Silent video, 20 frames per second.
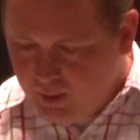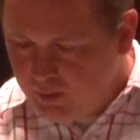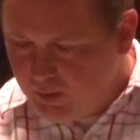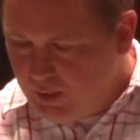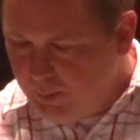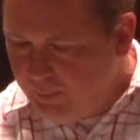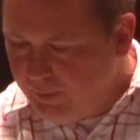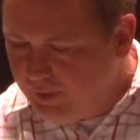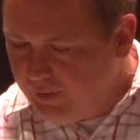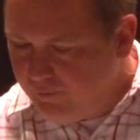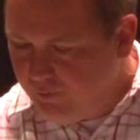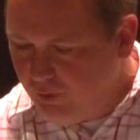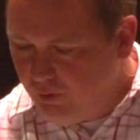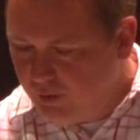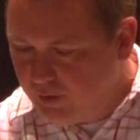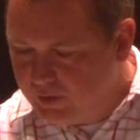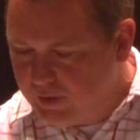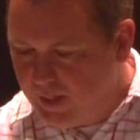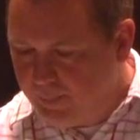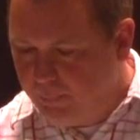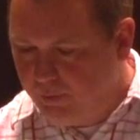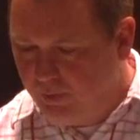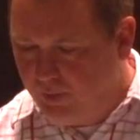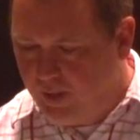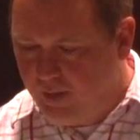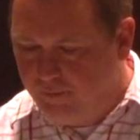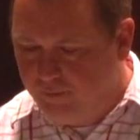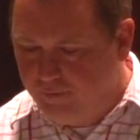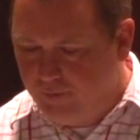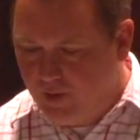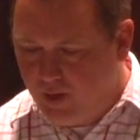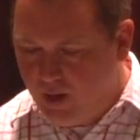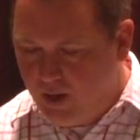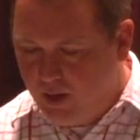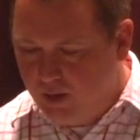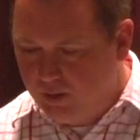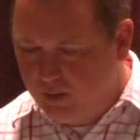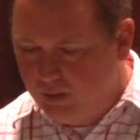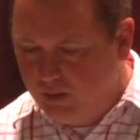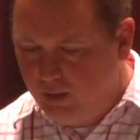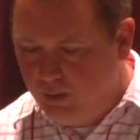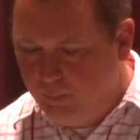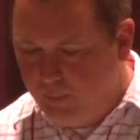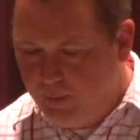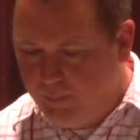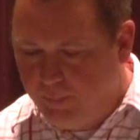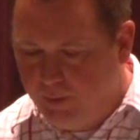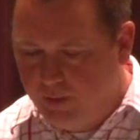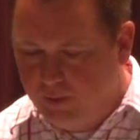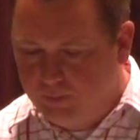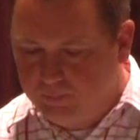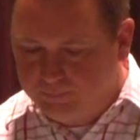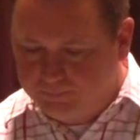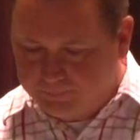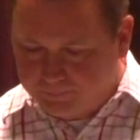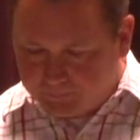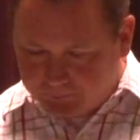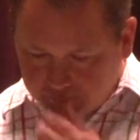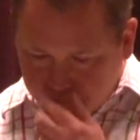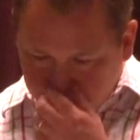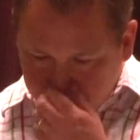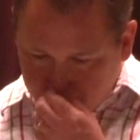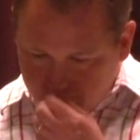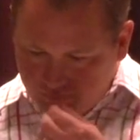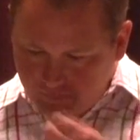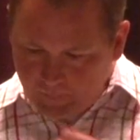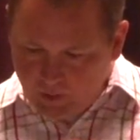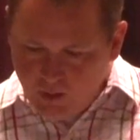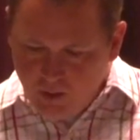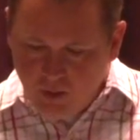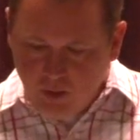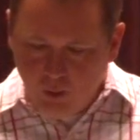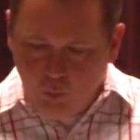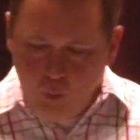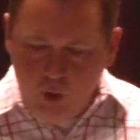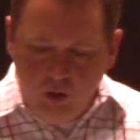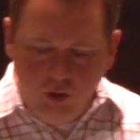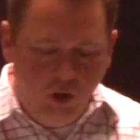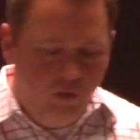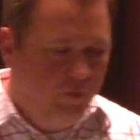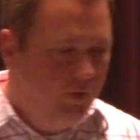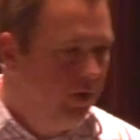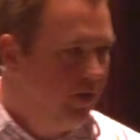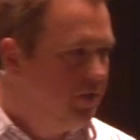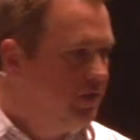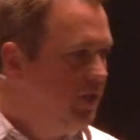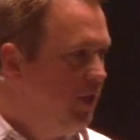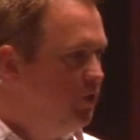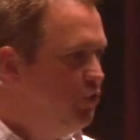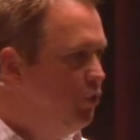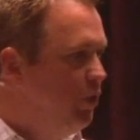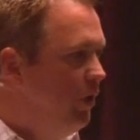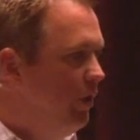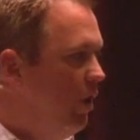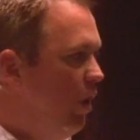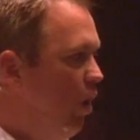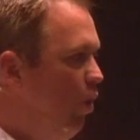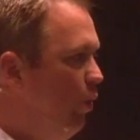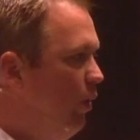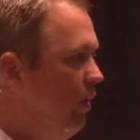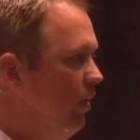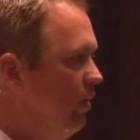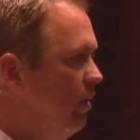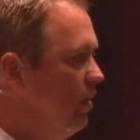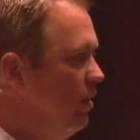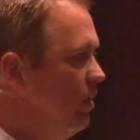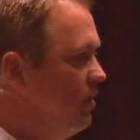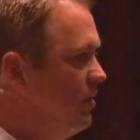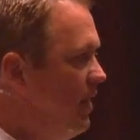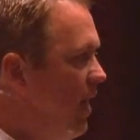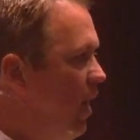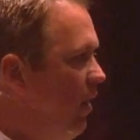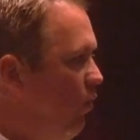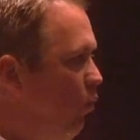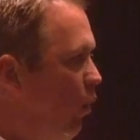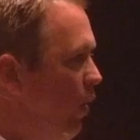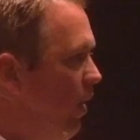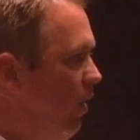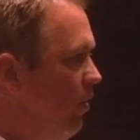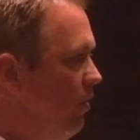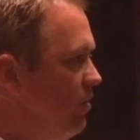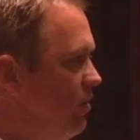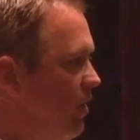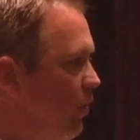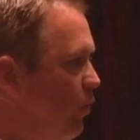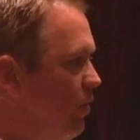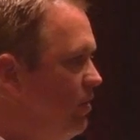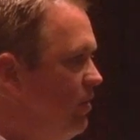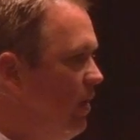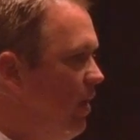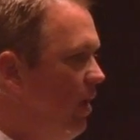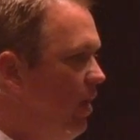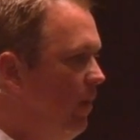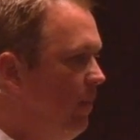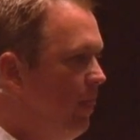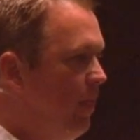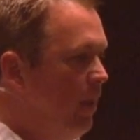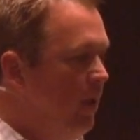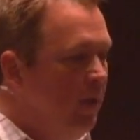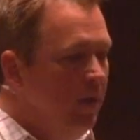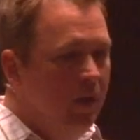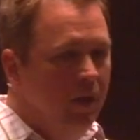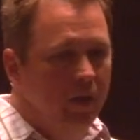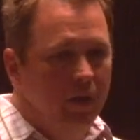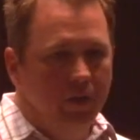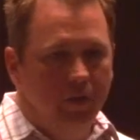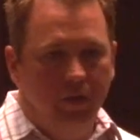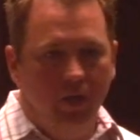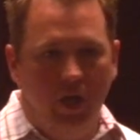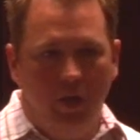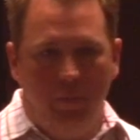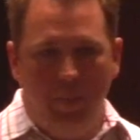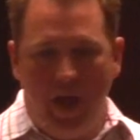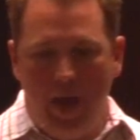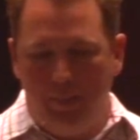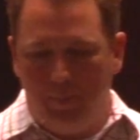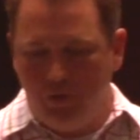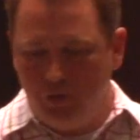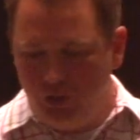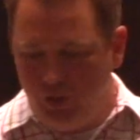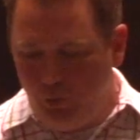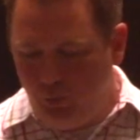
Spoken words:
Now, let me give you an example of commitment. Well over a century ago in South Wales, there was a young mom, and she